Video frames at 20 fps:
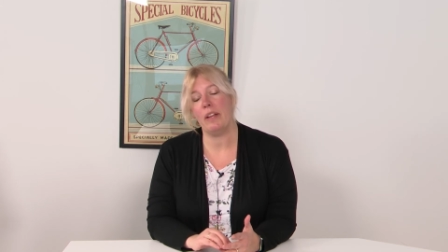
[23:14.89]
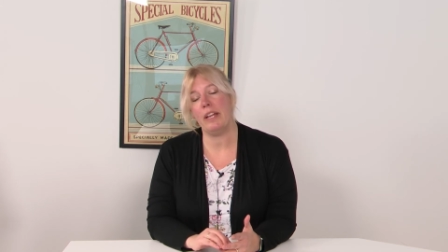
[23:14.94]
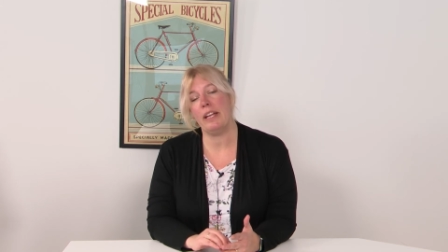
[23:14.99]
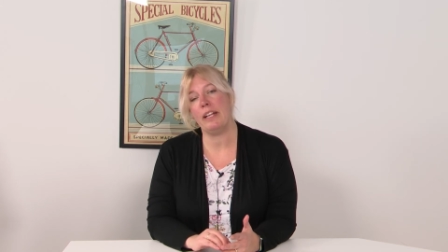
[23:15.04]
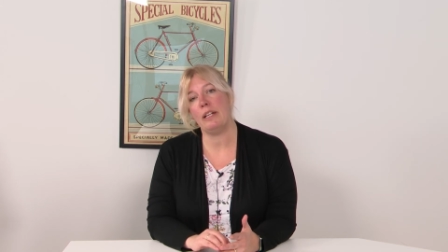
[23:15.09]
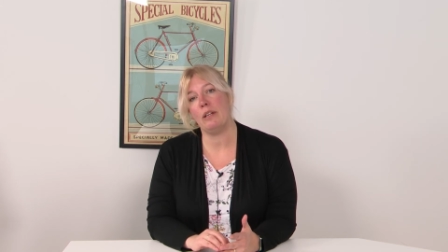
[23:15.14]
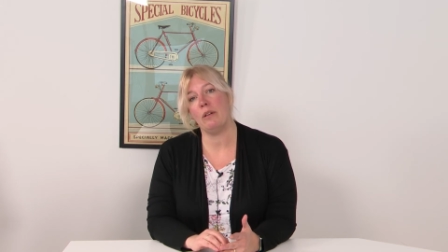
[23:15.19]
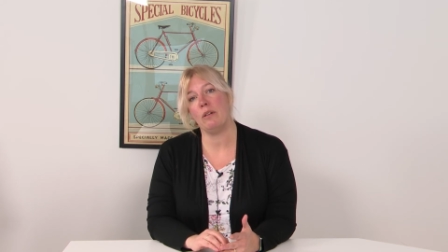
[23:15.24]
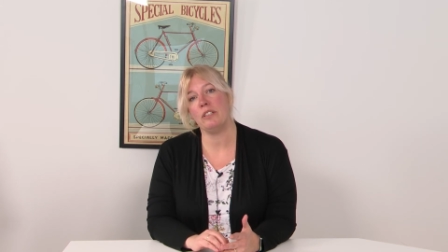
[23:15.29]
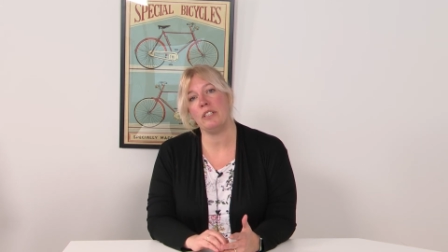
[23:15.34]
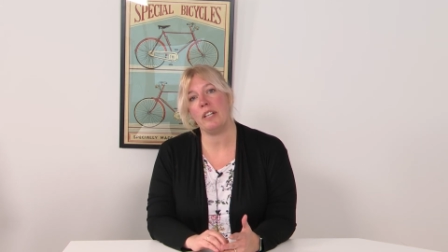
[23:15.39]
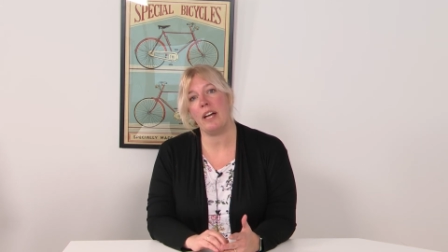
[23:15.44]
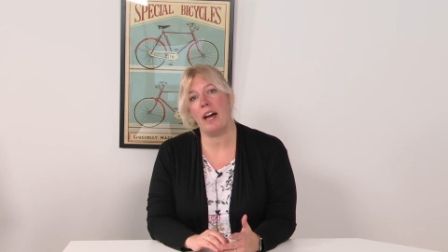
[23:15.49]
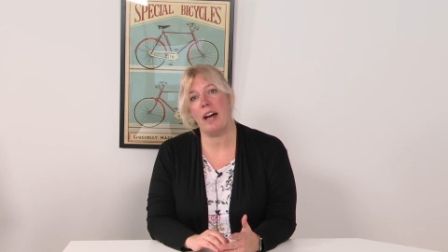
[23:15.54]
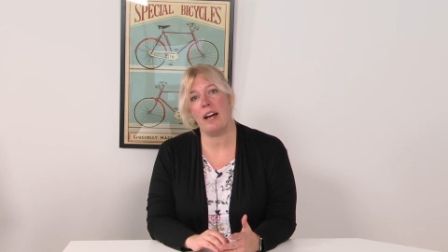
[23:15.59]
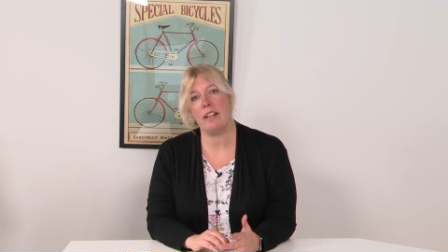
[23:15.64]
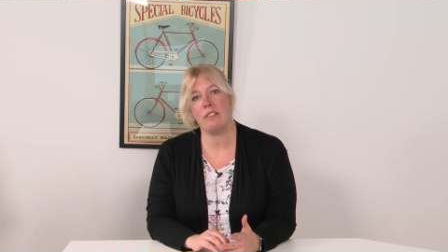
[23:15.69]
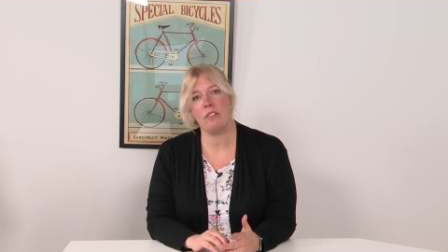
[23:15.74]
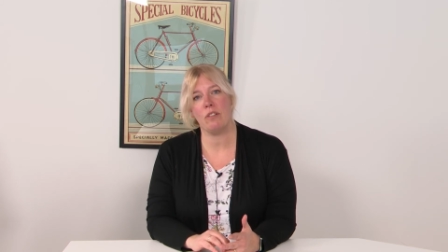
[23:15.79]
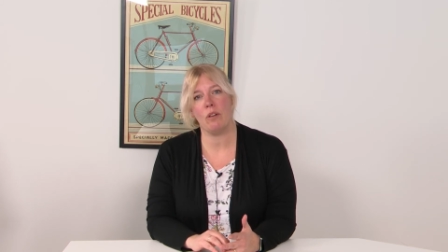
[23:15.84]
it looks
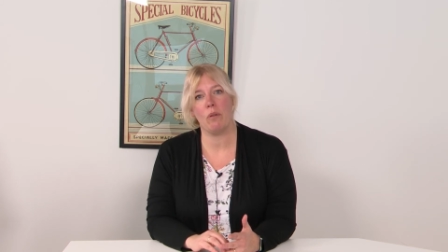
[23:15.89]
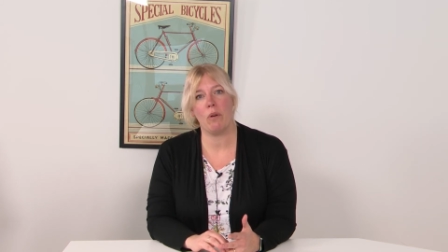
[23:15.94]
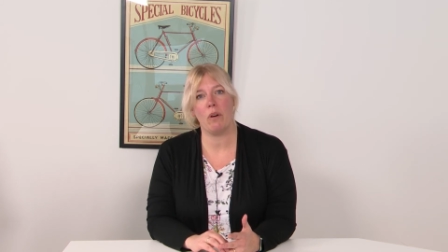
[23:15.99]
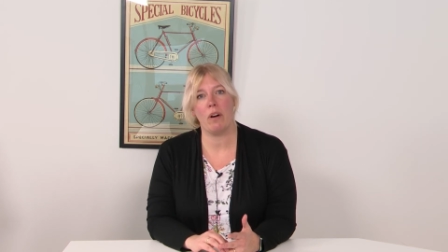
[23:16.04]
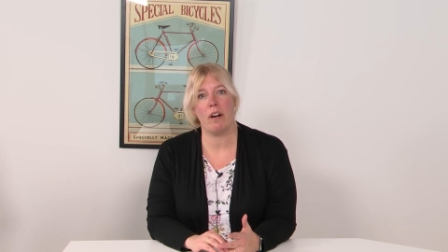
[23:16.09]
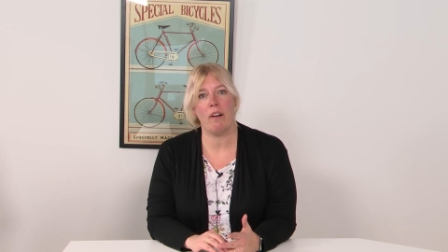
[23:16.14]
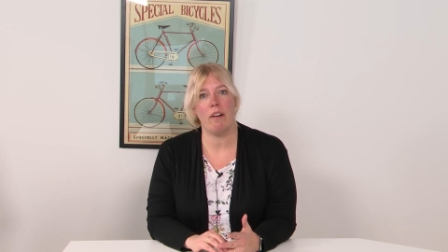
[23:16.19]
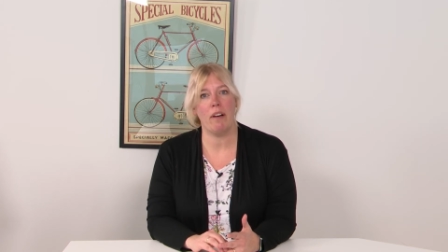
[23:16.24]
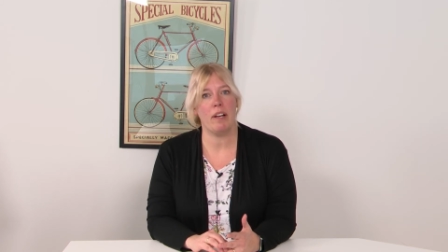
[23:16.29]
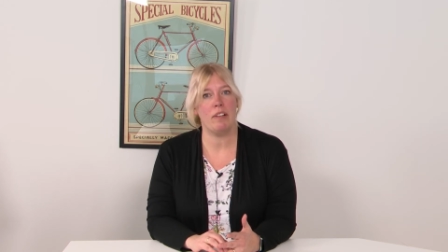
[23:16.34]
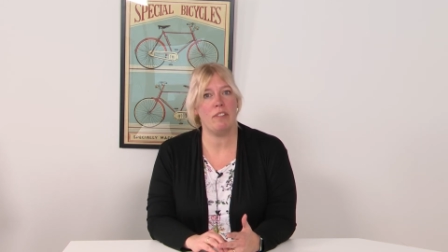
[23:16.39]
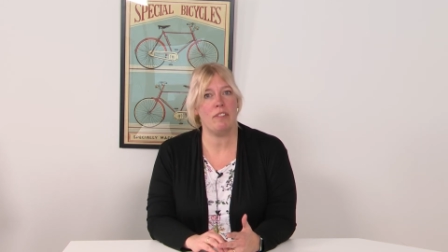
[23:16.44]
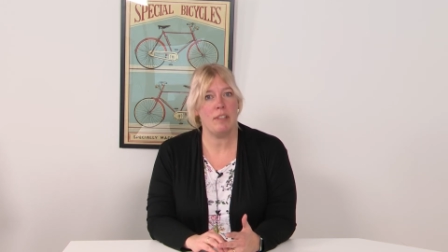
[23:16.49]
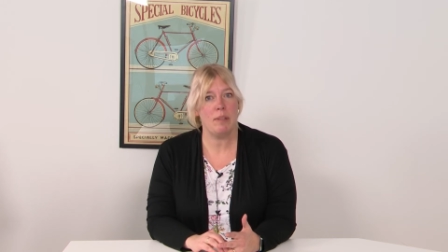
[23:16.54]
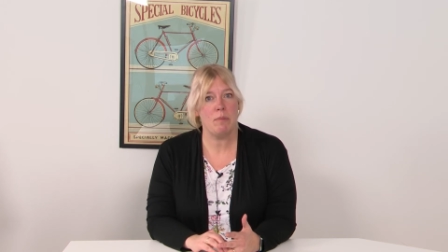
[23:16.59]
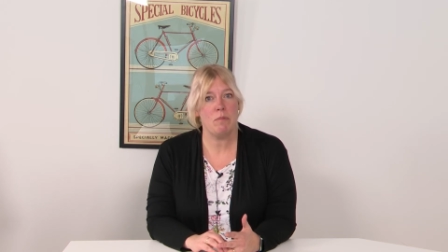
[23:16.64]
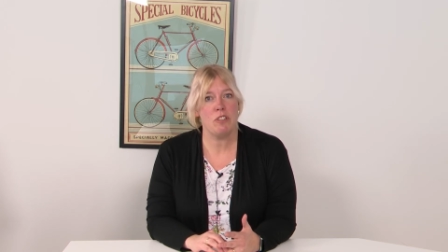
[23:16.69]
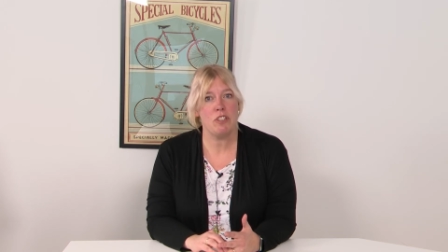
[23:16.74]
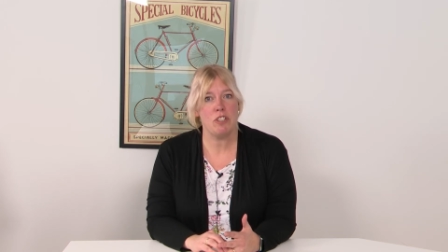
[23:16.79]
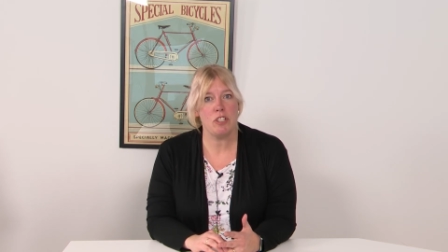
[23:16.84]
at your
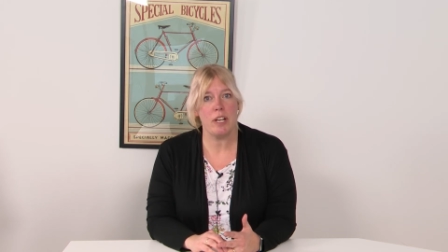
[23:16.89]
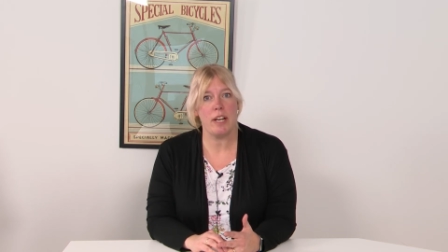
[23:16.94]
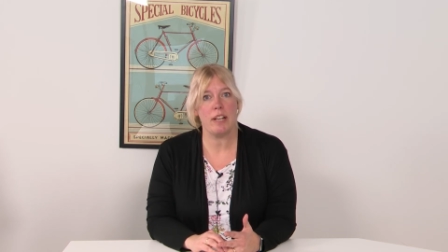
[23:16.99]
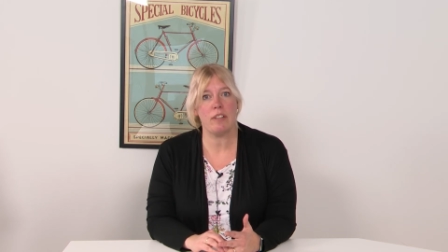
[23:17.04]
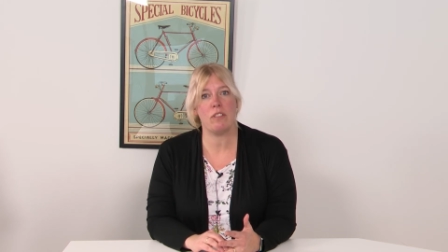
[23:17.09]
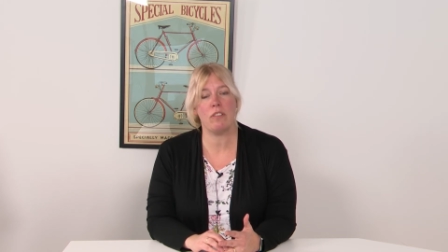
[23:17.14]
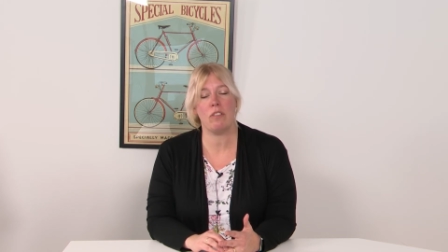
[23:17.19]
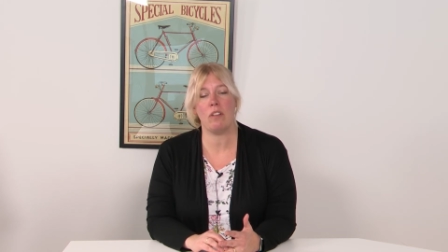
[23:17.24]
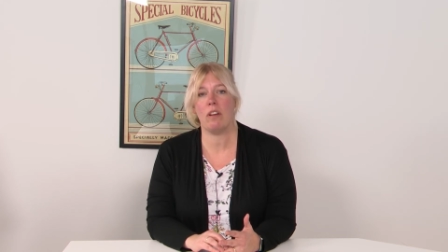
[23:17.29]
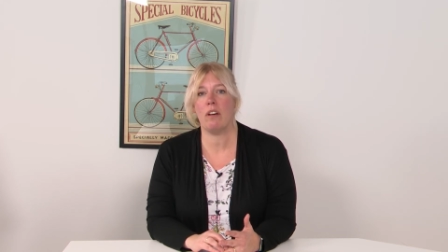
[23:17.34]
Teams chats